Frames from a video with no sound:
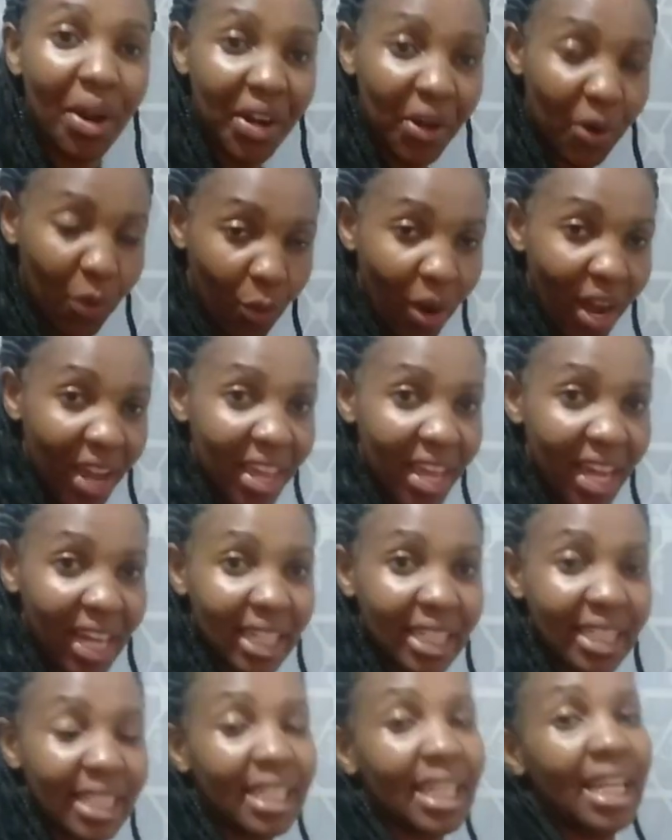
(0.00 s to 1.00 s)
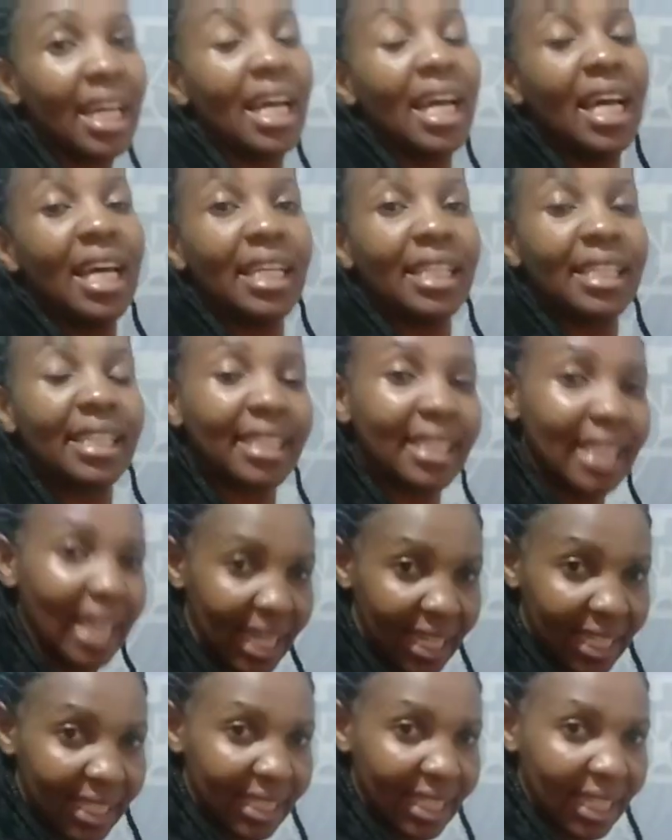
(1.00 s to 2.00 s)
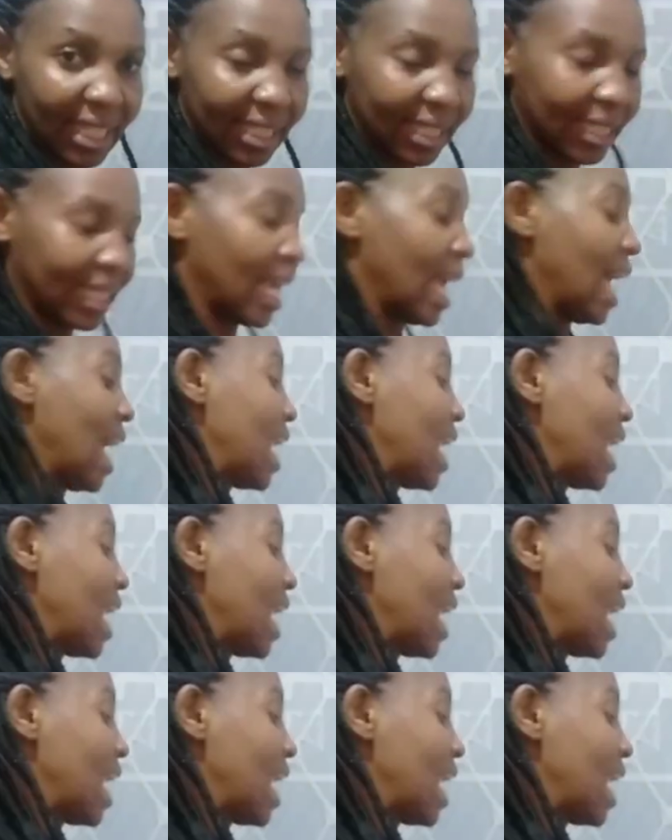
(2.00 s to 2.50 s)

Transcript: required sizes.